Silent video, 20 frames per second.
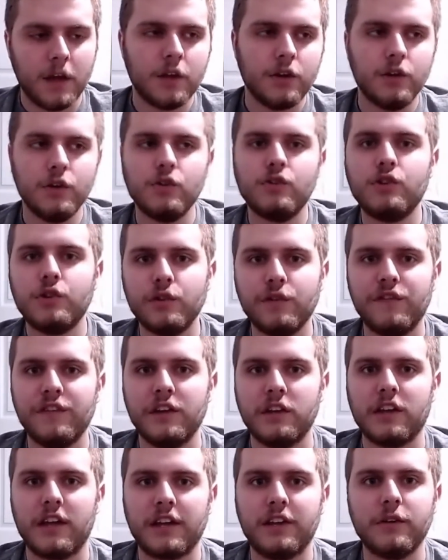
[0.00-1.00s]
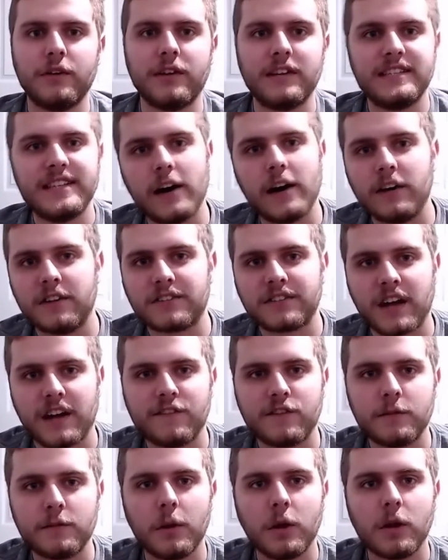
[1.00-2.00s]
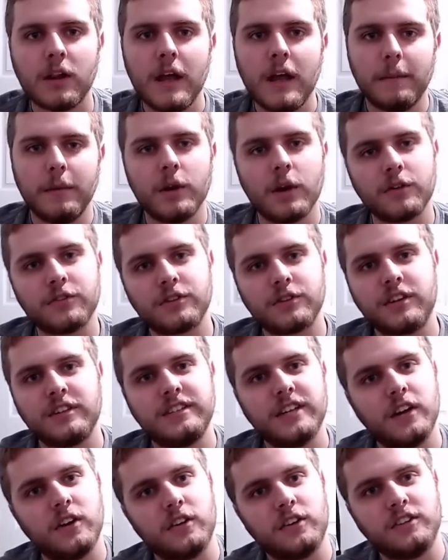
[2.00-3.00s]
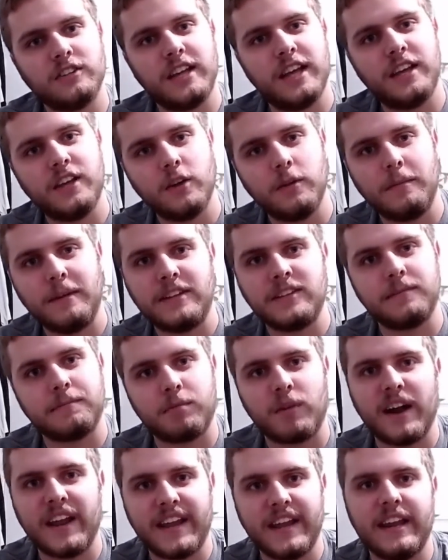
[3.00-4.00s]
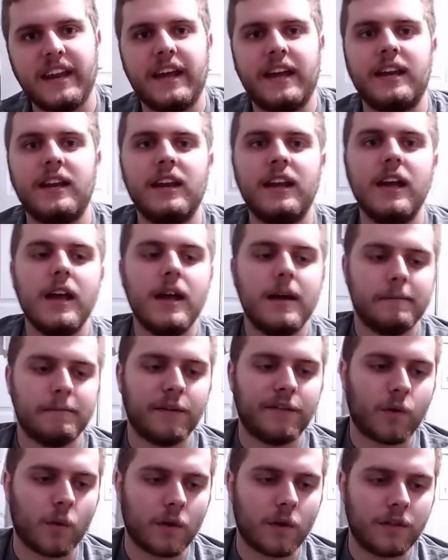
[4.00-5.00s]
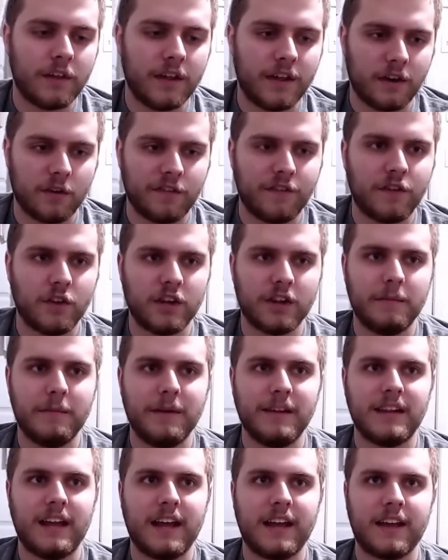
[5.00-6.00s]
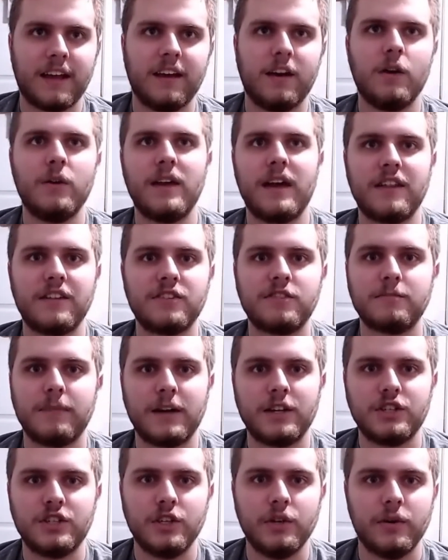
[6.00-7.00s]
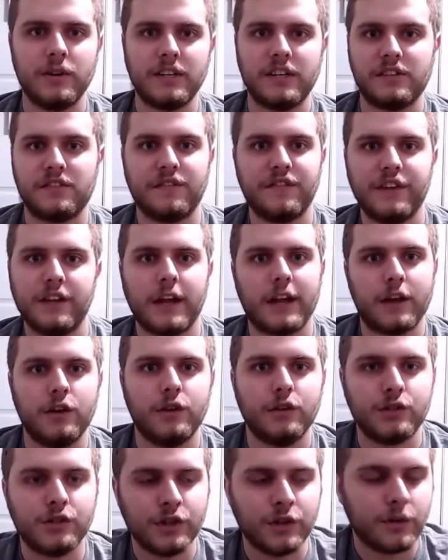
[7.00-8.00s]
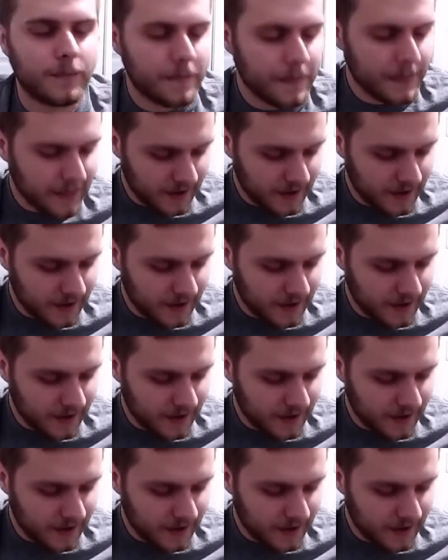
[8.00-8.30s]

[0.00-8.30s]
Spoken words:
new shoe feel. Like, you can tell it's comfortable, but you also can tell it'll take you a bit to break it in before it'll fully be like, oh yeah, this is my shoe, and it doesn't feel like a new shoe.